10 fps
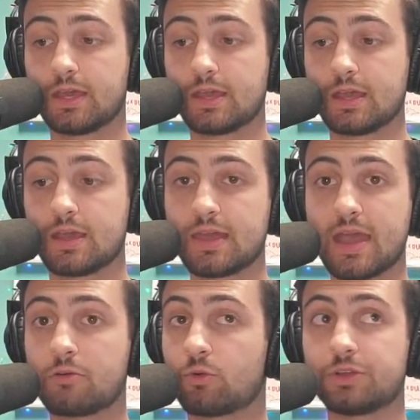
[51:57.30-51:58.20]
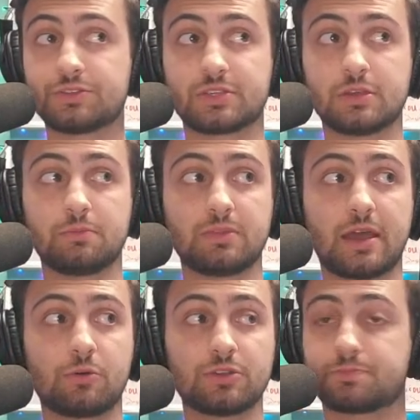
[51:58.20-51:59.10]
And that was
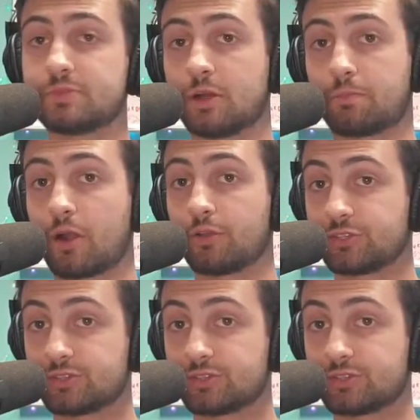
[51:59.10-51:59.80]
part of